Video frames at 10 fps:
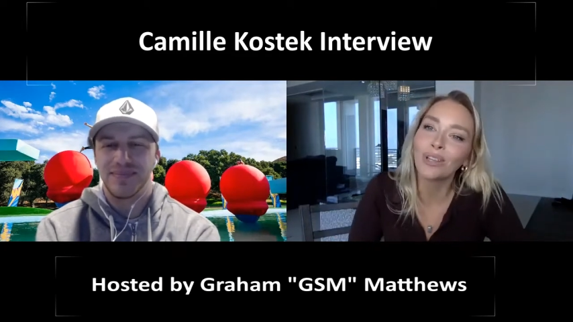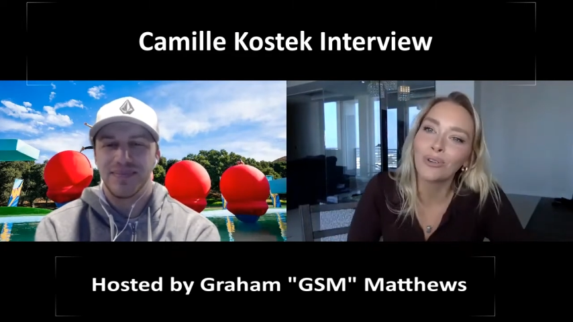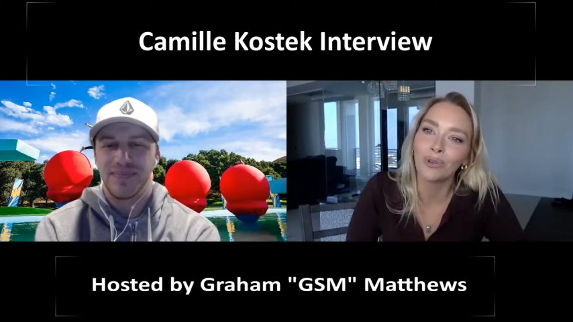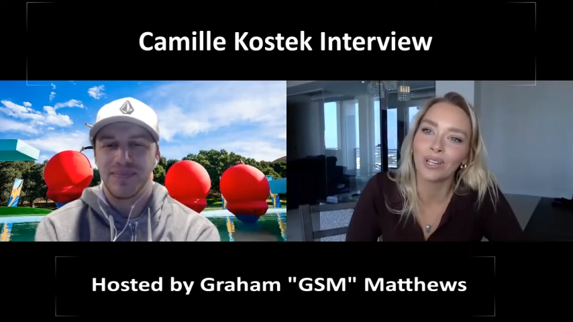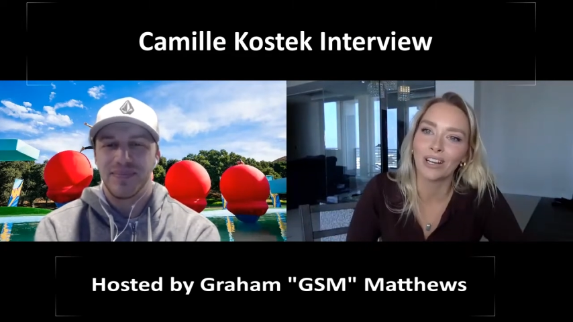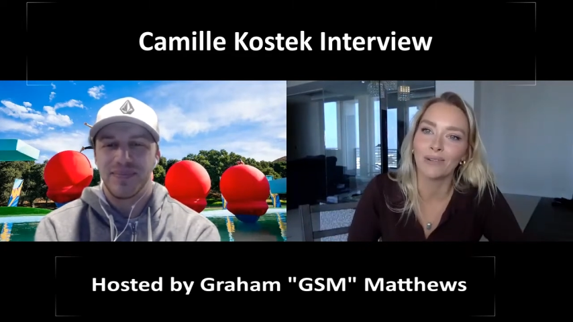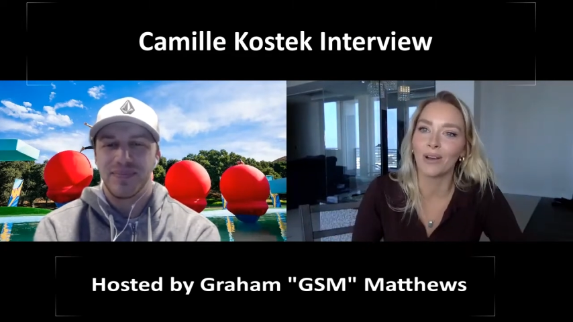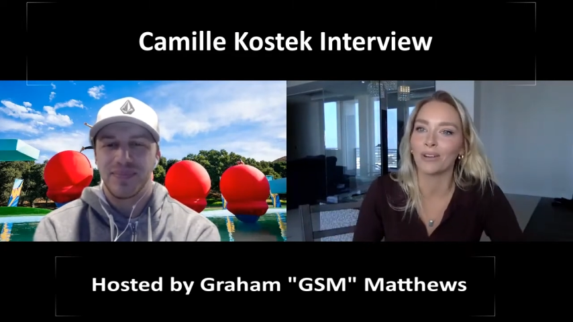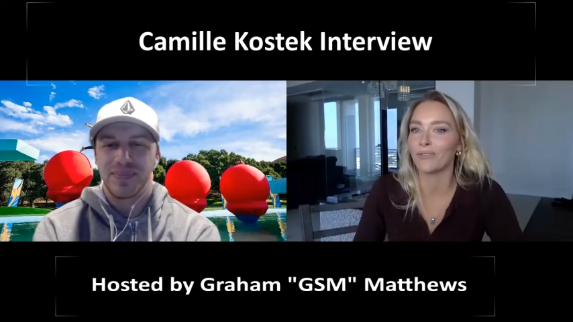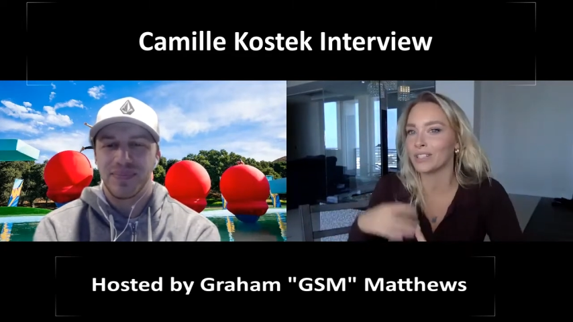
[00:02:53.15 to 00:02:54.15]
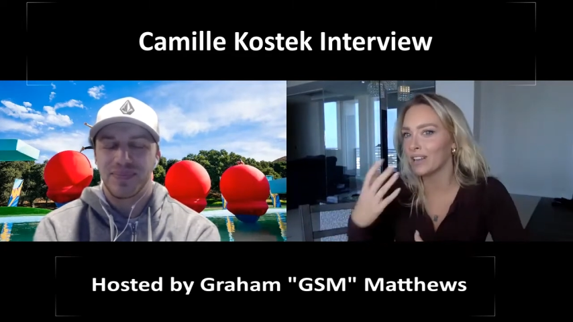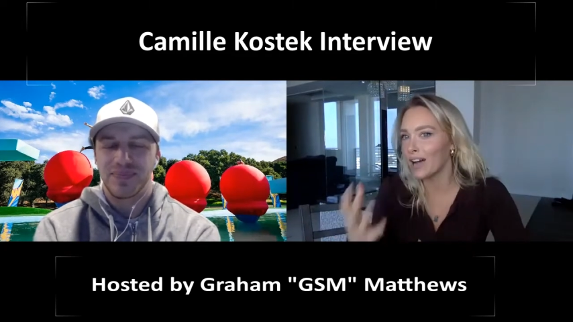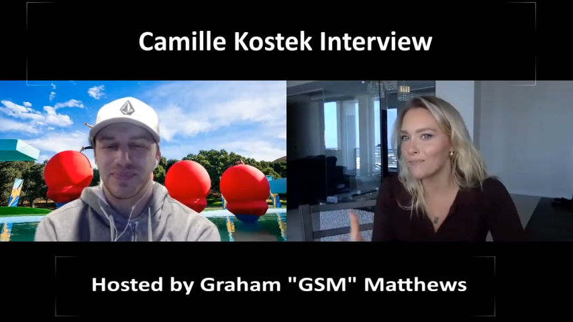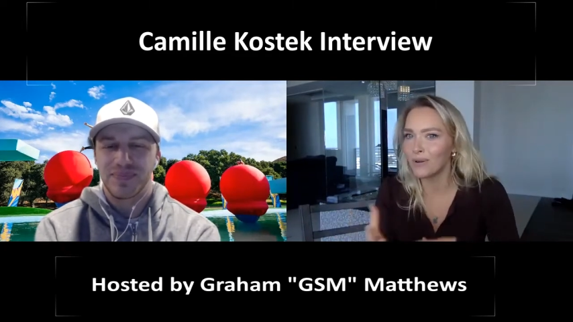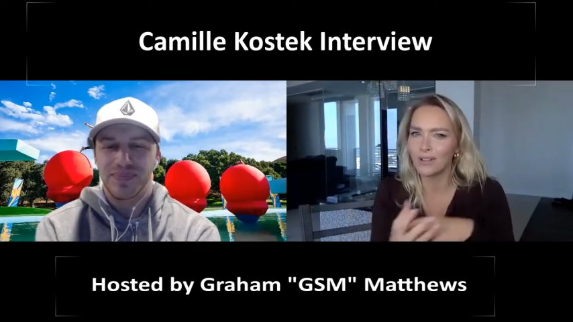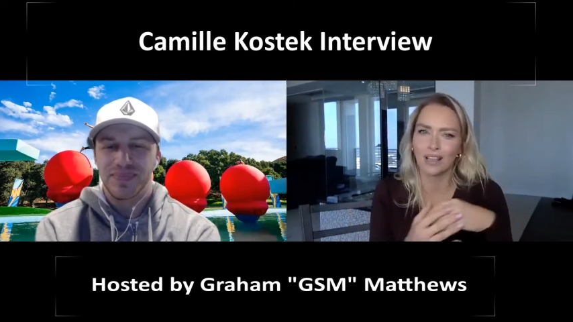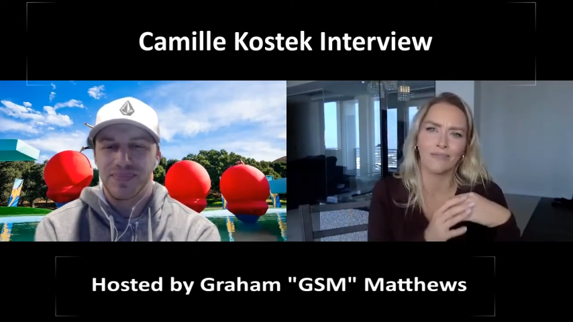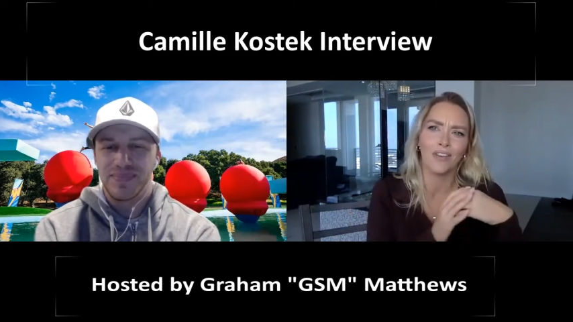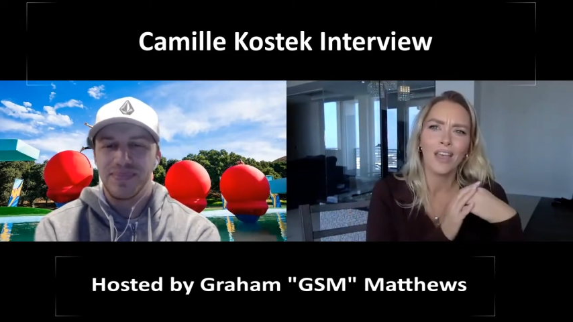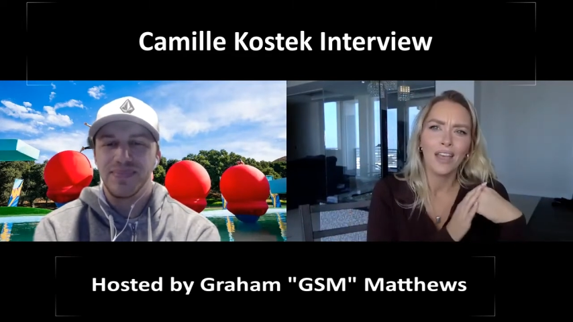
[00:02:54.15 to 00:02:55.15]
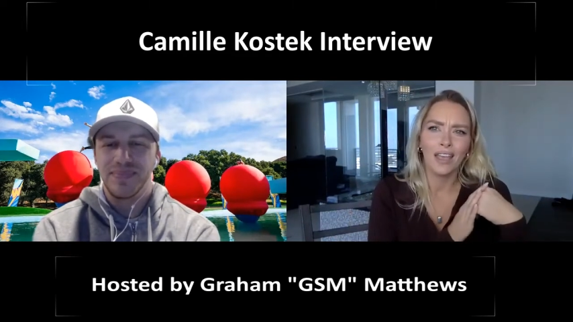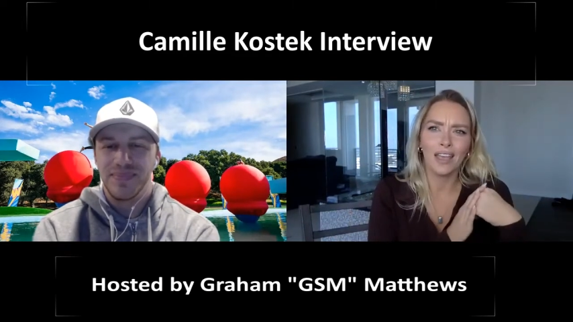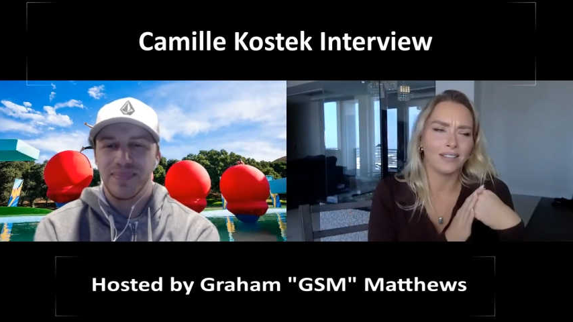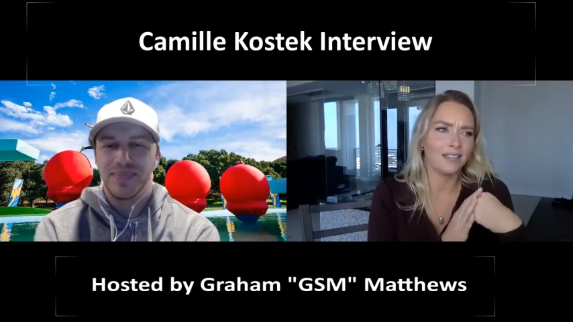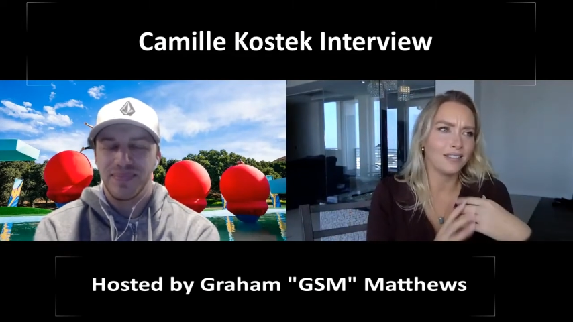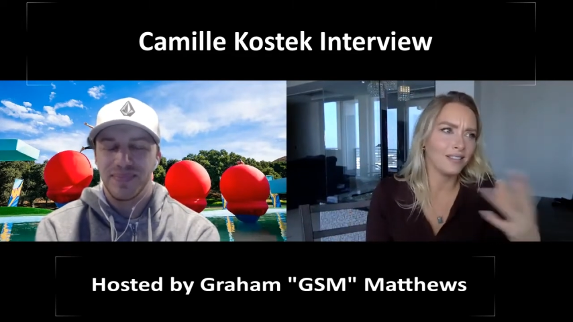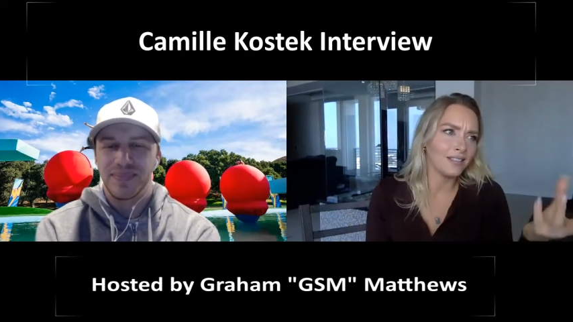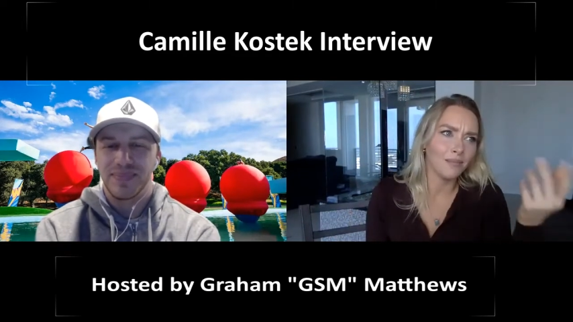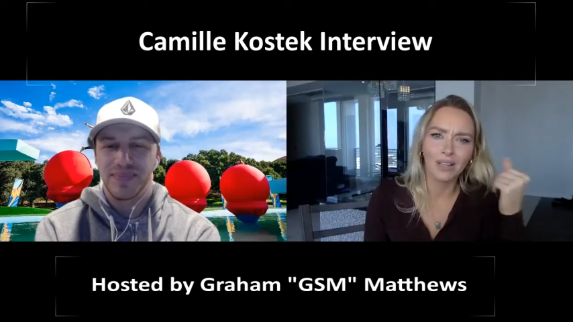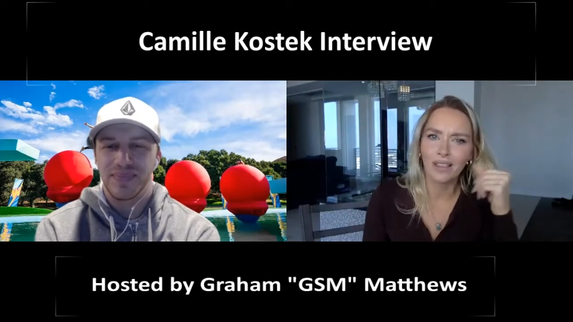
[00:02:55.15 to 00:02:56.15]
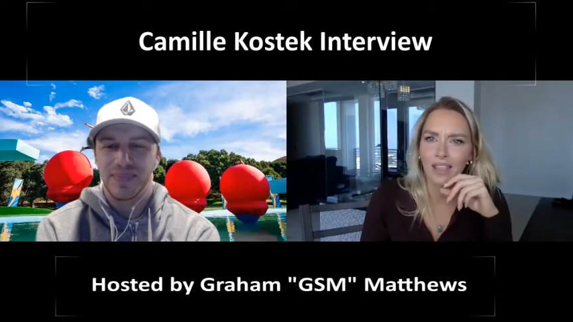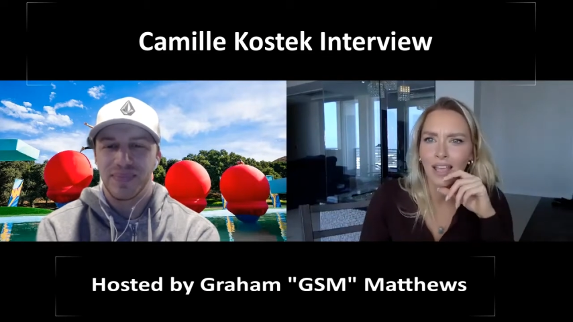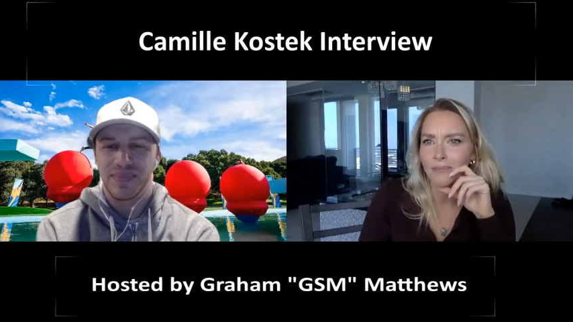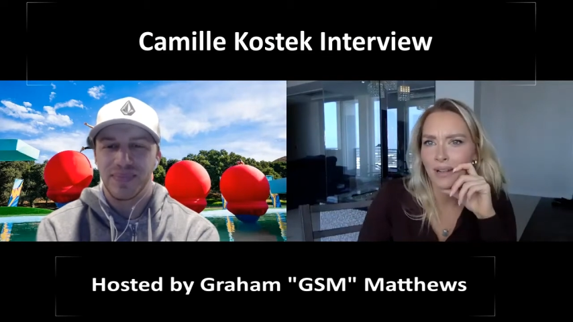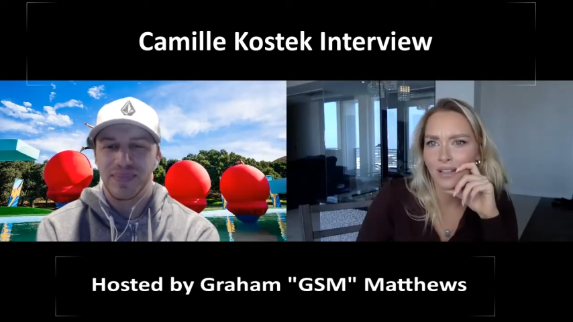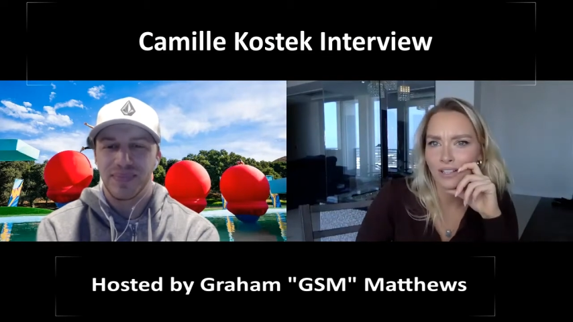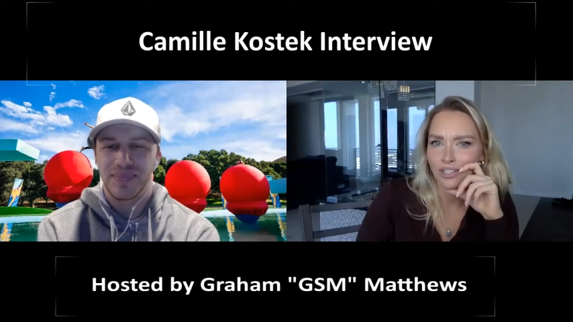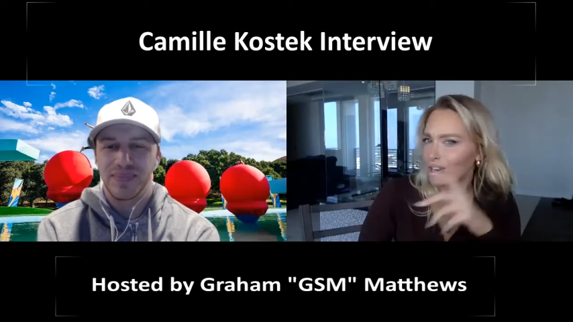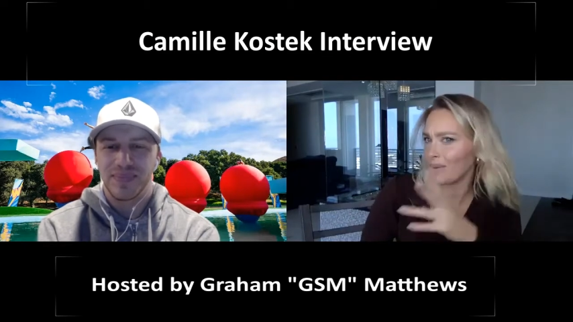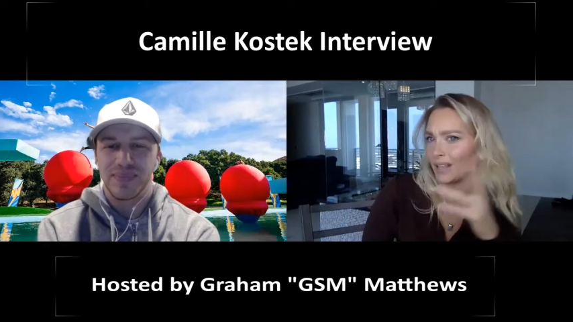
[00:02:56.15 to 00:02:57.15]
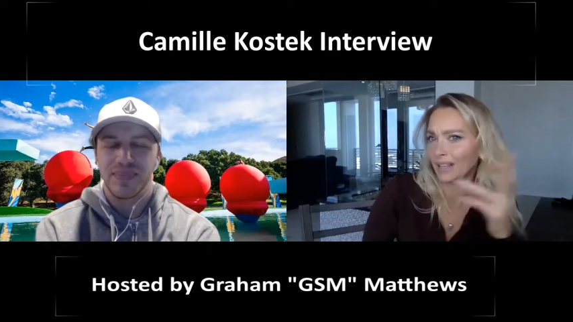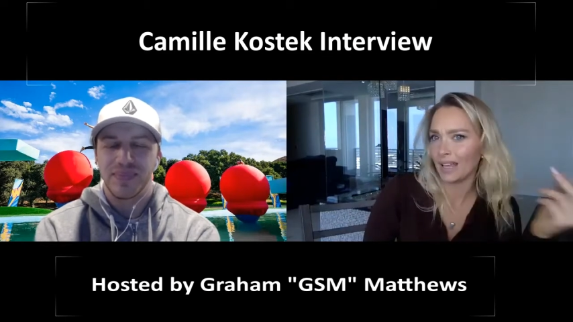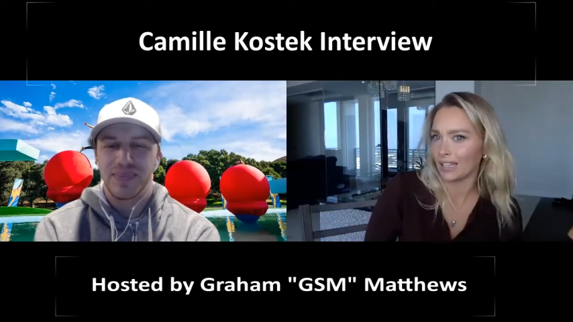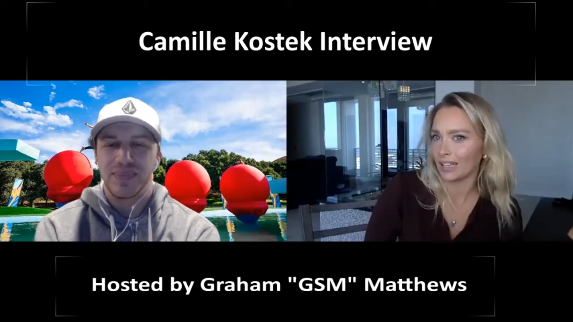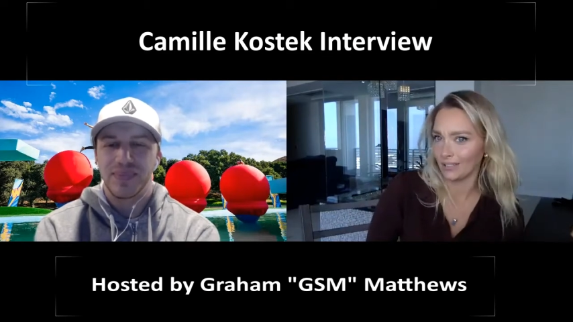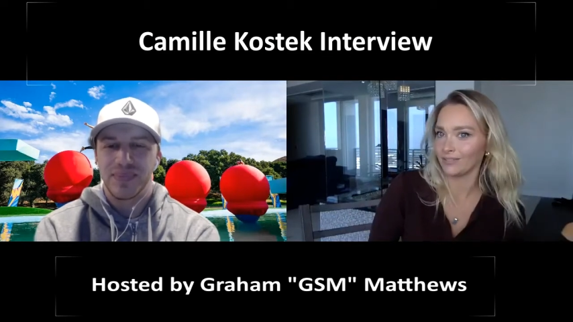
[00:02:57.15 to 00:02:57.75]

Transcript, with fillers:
Speaker 1: really cool to hear about if it's a couple, if it's somebody that they had met in the street being like,